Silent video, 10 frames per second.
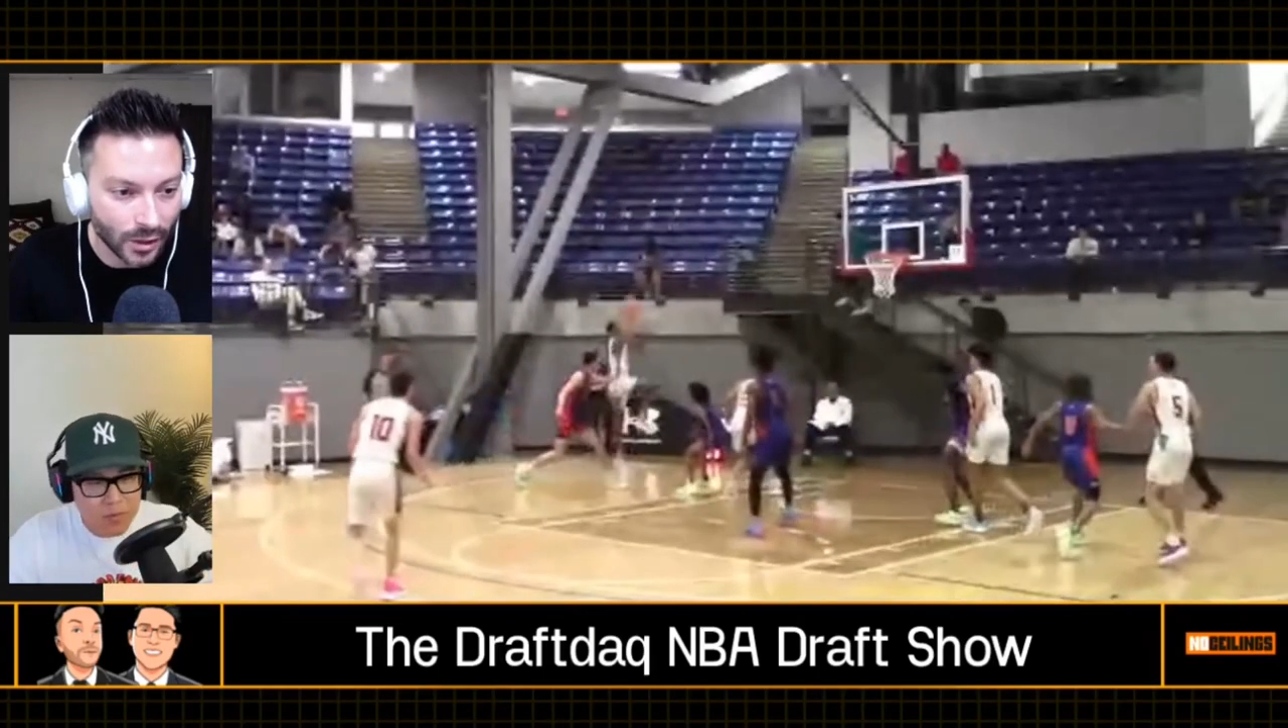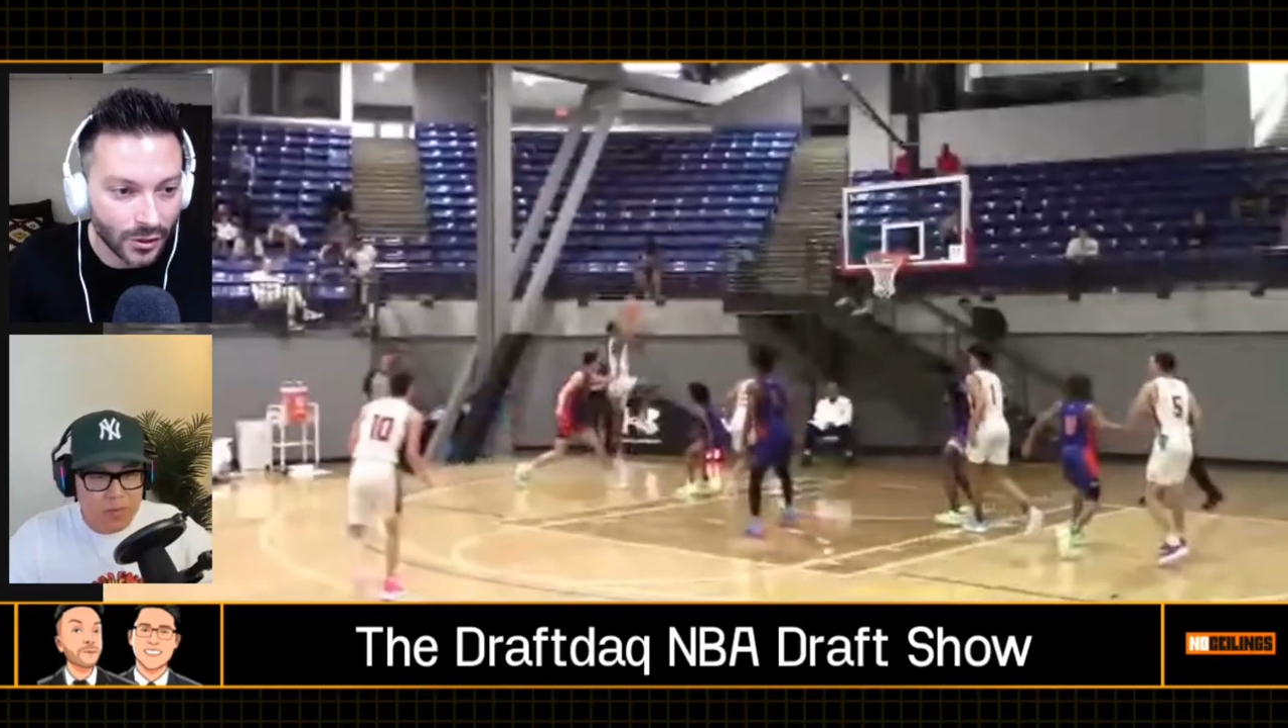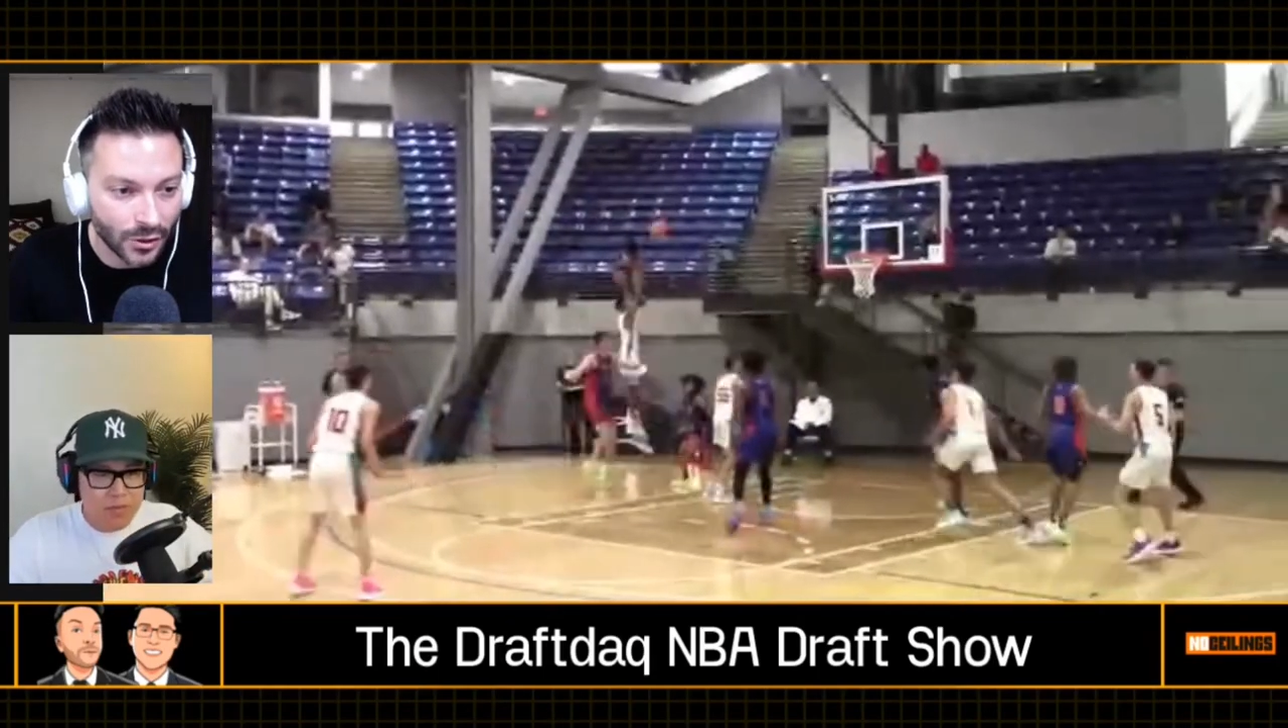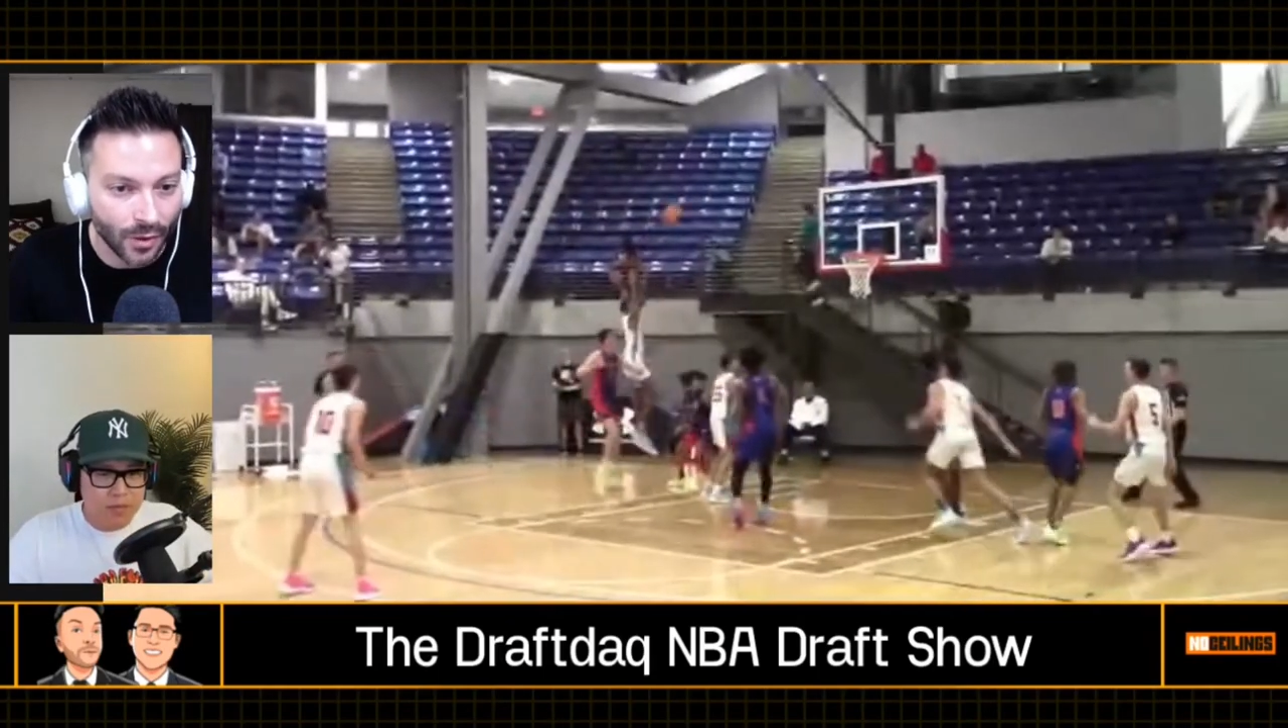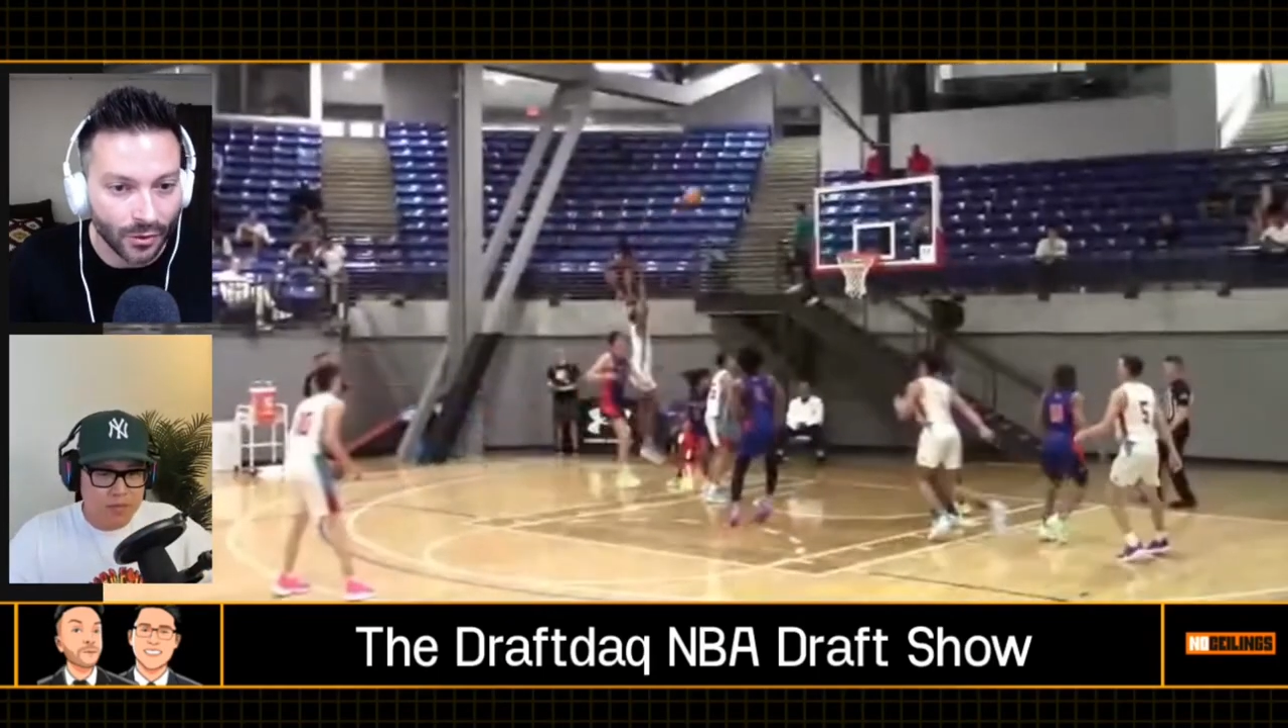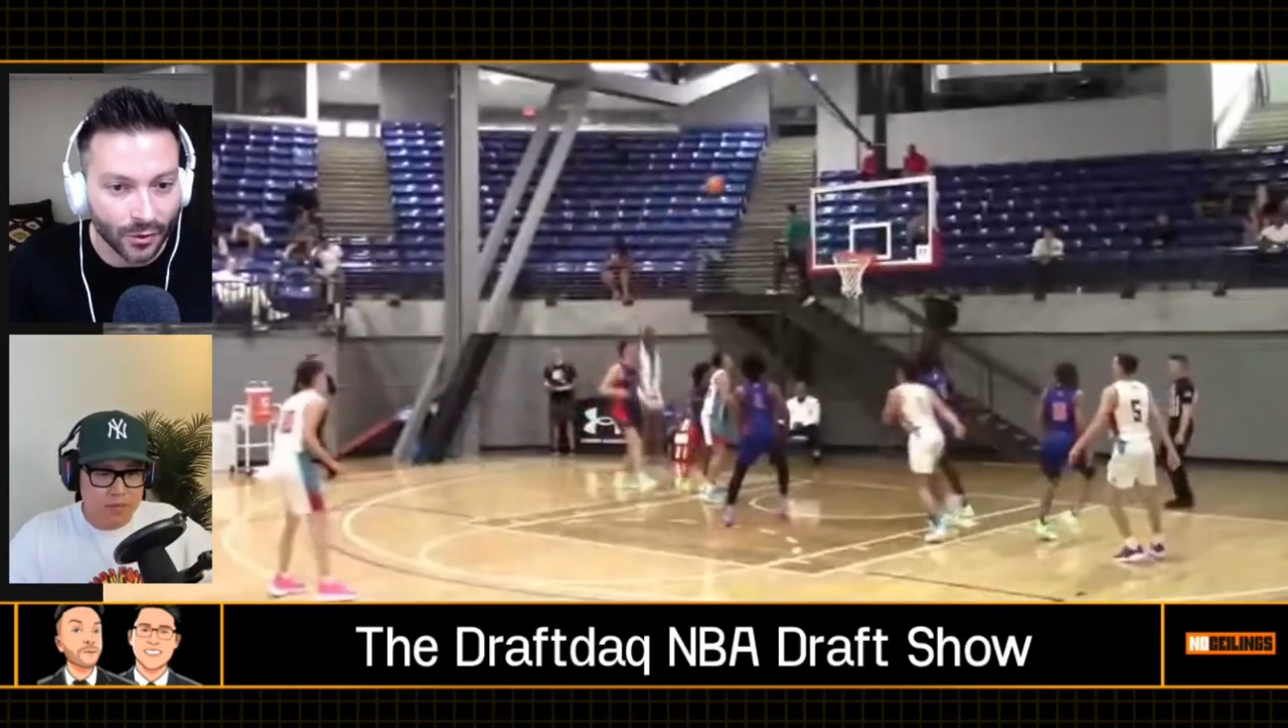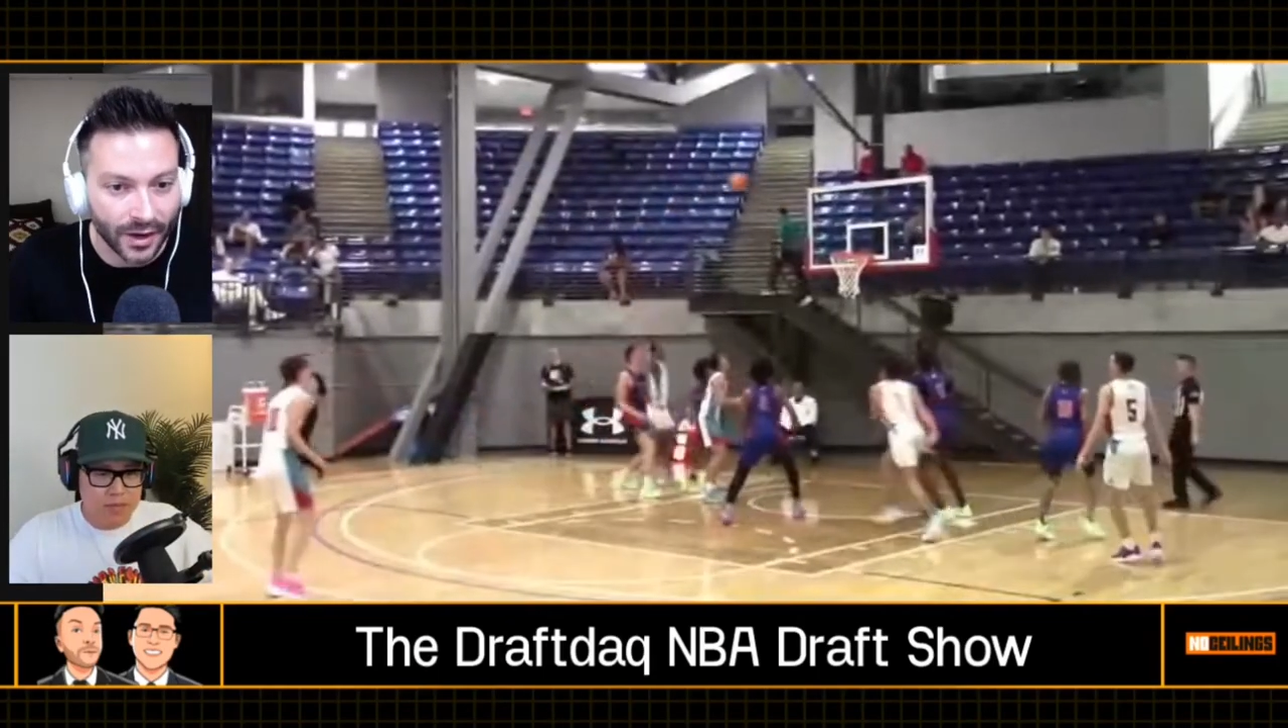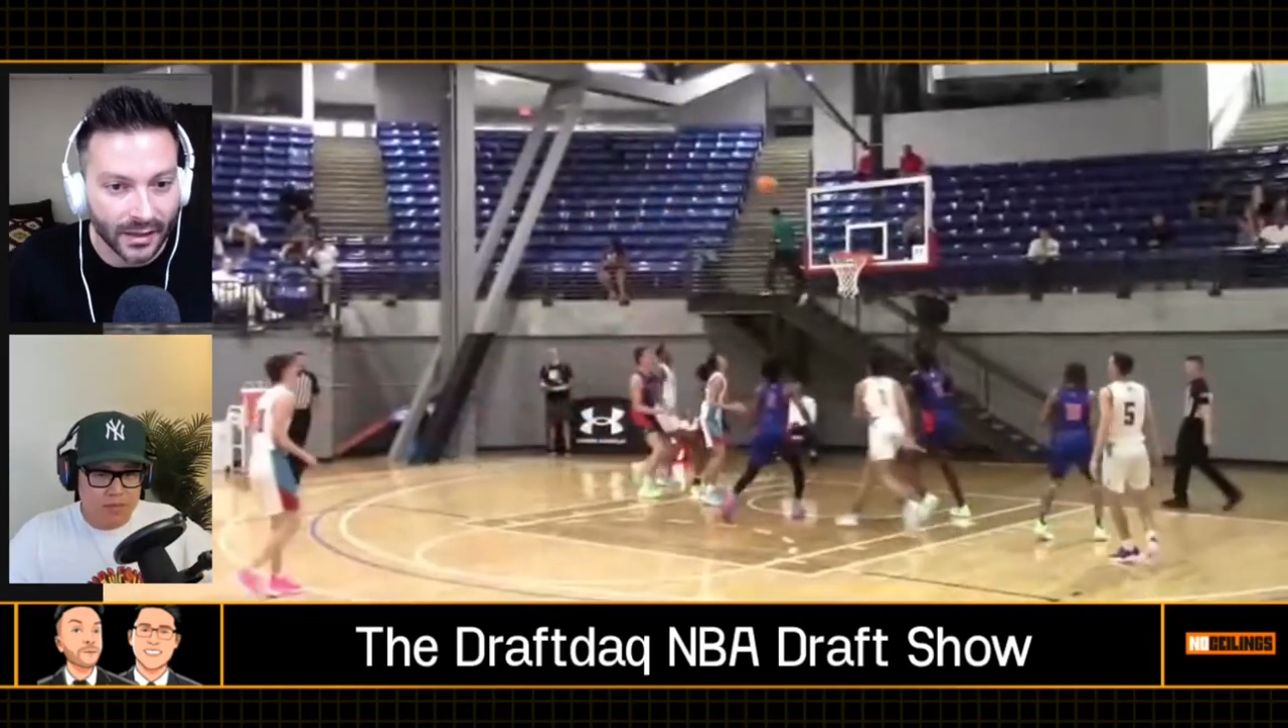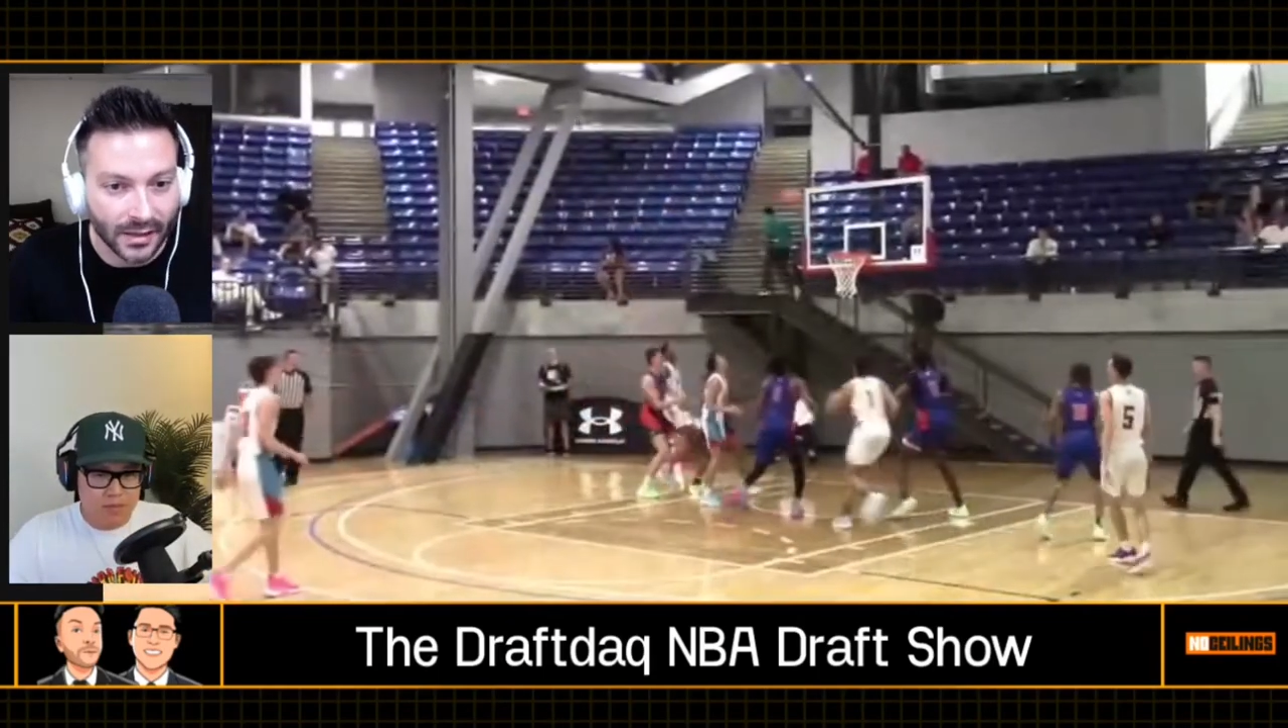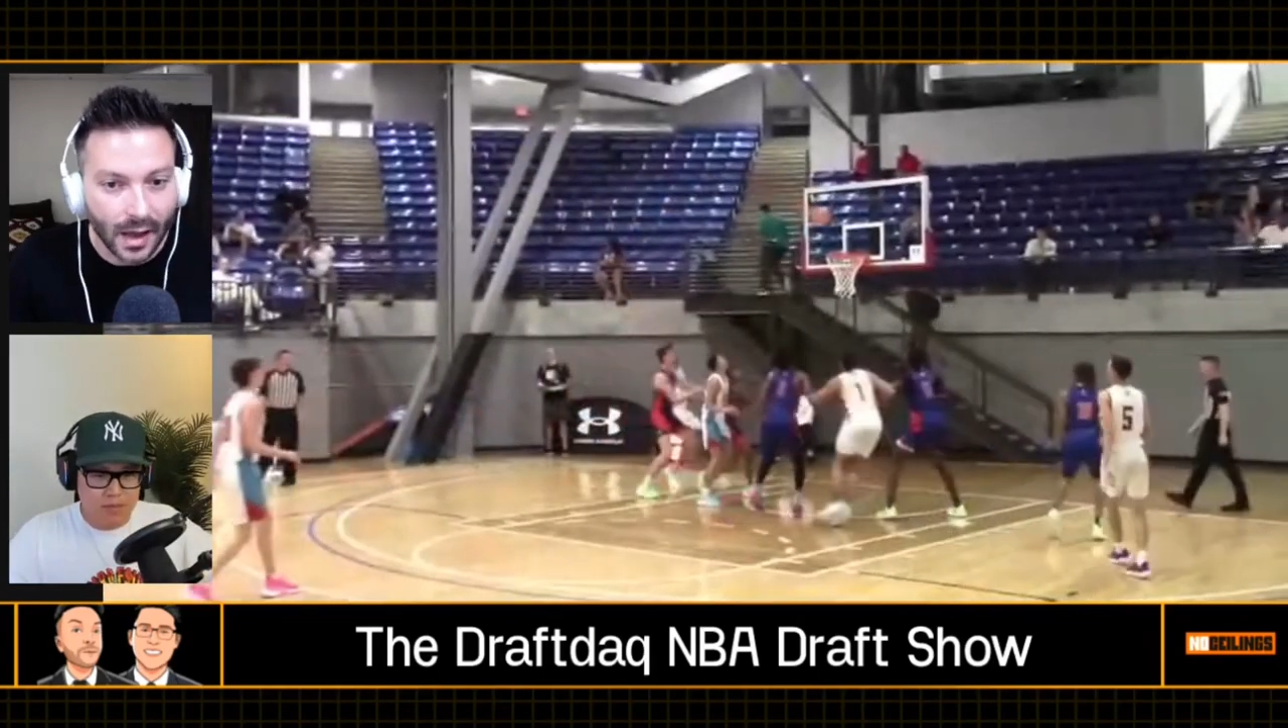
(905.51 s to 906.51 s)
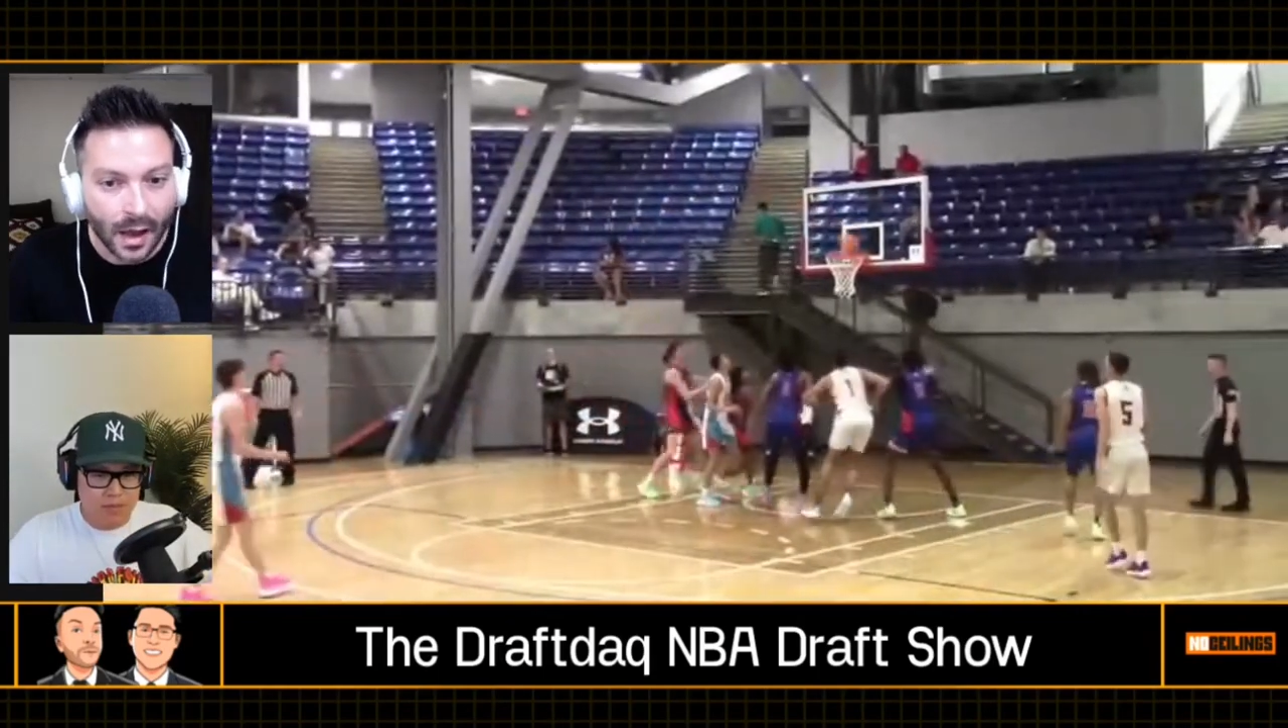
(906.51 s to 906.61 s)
to do on the reads,